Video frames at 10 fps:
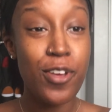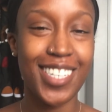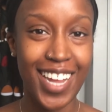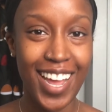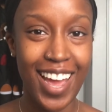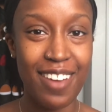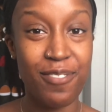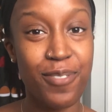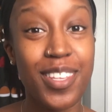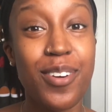Today I have
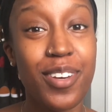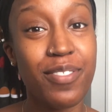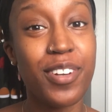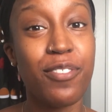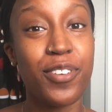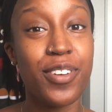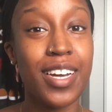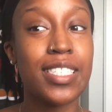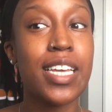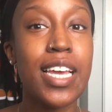a really quick video for you
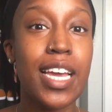guys.